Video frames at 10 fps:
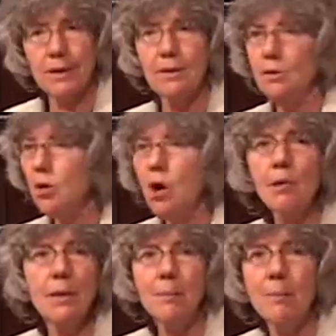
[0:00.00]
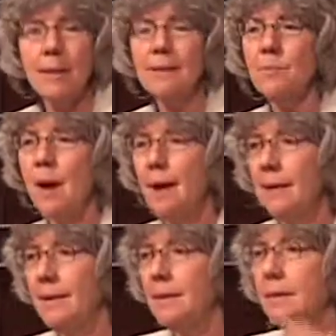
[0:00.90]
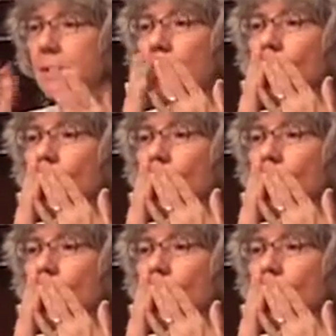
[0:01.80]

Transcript: a totally big smile, and does this,